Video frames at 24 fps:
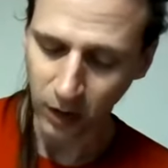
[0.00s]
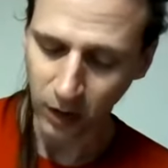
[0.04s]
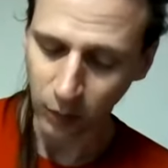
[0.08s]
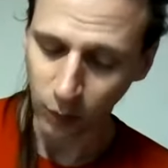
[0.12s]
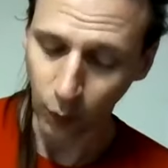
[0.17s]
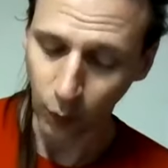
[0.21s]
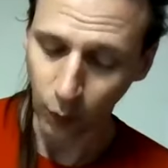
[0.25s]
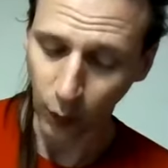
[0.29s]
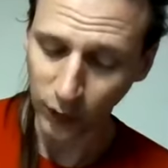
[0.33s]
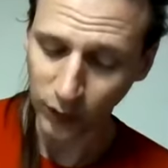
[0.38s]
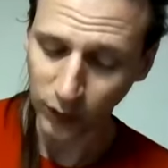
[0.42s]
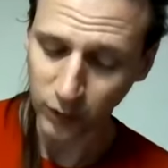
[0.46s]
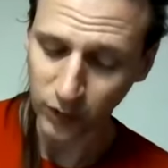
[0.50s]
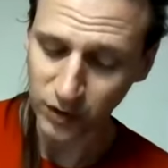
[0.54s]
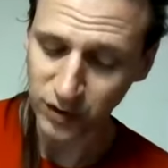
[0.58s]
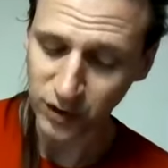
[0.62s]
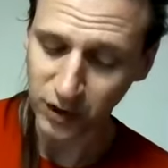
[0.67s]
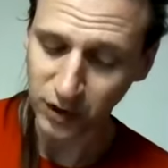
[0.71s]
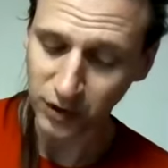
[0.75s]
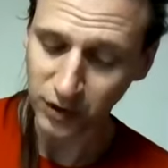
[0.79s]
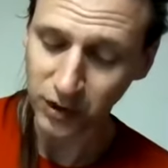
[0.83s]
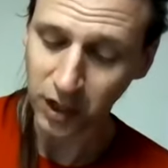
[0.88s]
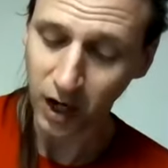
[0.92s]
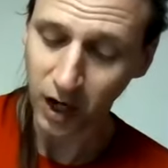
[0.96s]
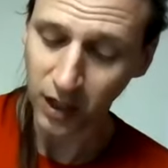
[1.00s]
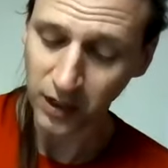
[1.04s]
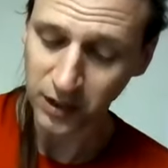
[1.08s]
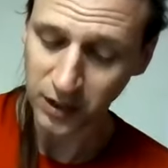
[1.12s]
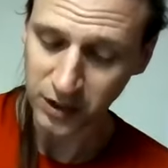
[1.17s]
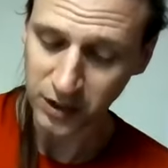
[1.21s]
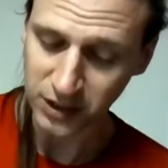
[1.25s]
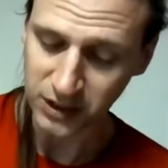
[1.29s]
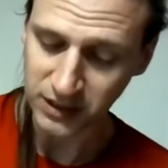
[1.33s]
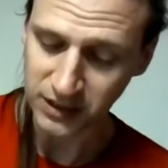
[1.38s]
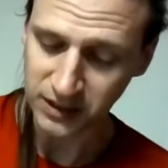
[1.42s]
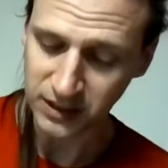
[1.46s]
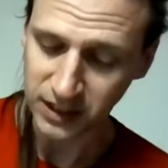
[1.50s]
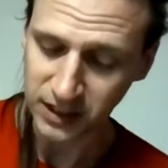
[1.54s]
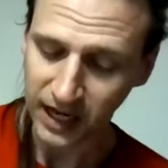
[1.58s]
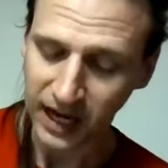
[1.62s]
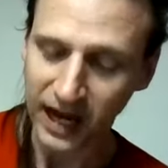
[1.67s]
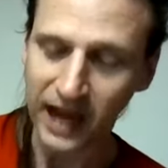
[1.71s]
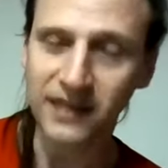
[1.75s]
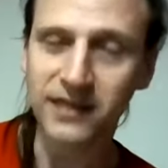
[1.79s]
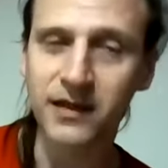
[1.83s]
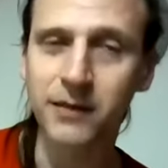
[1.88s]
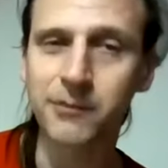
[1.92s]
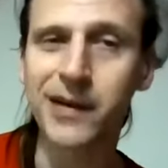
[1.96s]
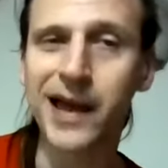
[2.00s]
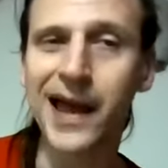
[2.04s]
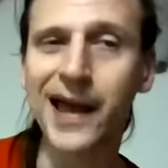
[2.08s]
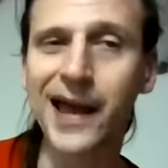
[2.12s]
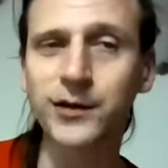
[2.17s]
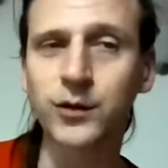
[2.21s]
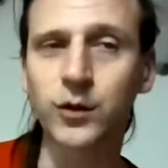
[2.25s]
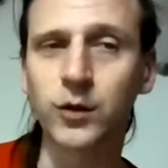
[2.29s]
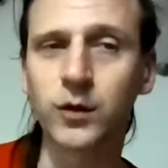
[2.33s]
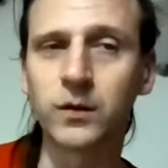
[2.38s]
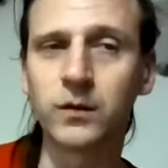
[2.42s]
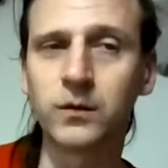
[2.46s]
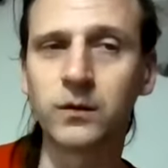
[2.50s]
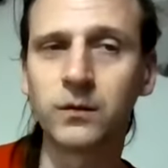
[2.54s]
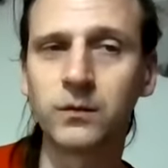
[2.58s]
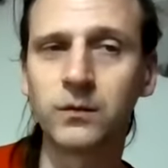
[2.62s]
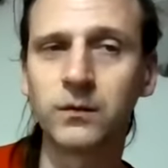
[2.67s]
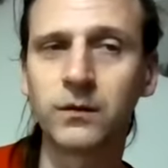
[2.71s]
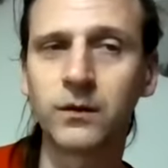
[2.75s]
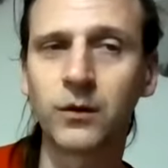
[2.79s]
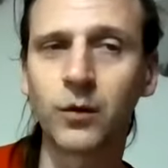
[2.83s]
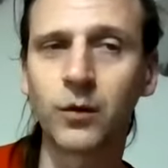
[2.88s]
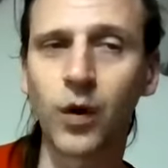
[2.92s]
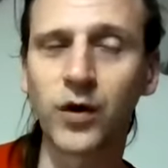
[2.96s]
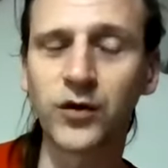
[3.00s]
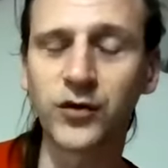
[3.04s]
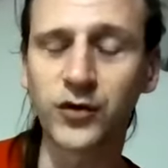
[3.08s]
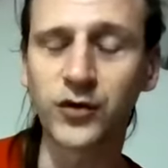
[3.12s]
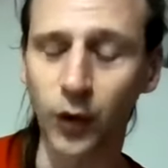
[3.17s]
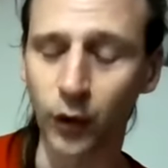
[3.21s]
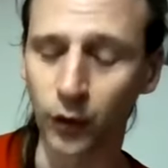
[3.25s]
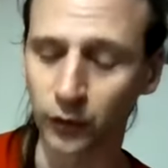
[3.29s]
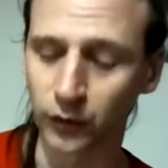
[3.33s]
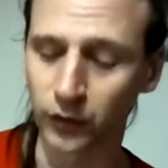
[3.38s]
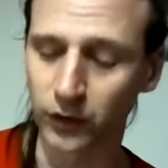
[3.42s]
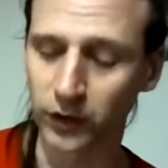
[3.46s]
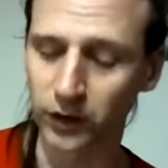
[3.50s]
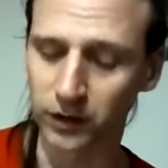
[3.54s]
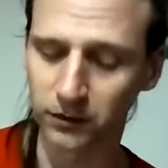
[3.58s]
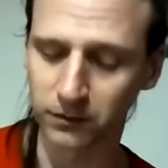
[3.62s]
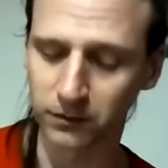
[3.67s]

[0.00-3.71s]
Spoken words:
Wart was unconscious, and the battle was over.